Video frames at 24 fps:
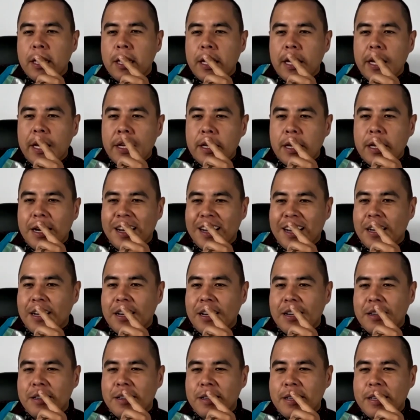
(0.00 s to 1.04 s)
And
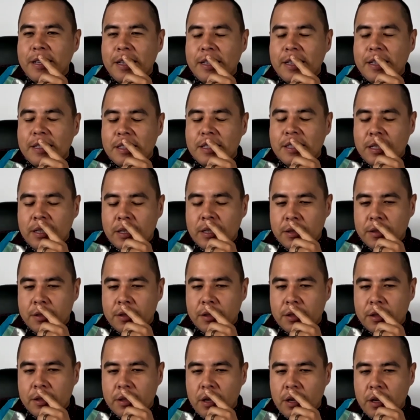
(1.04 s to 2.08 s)
it's
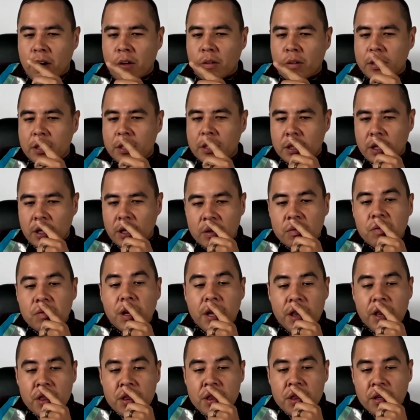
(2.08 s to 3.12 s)
always start
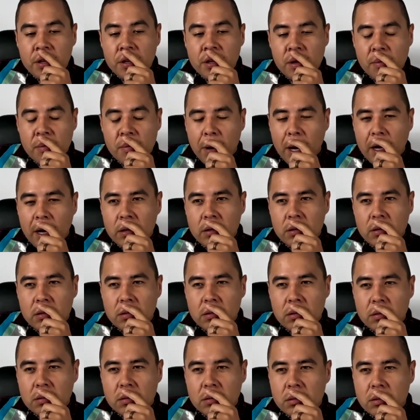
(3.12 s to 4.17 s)
with
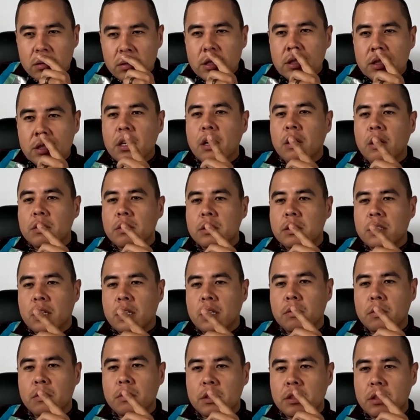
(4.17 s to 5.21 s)
tobacco. Just always
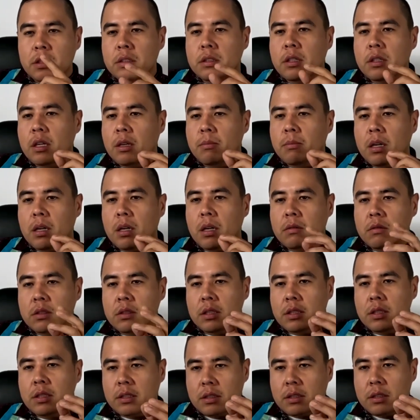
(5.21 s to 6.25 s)
start with chistema,
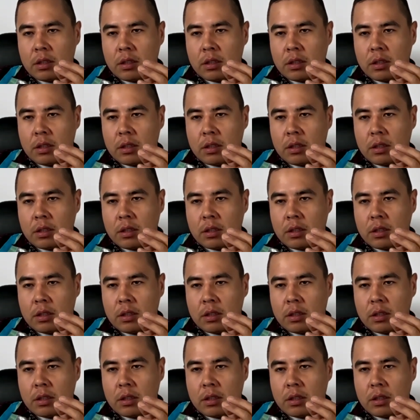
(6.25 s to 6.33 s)
which is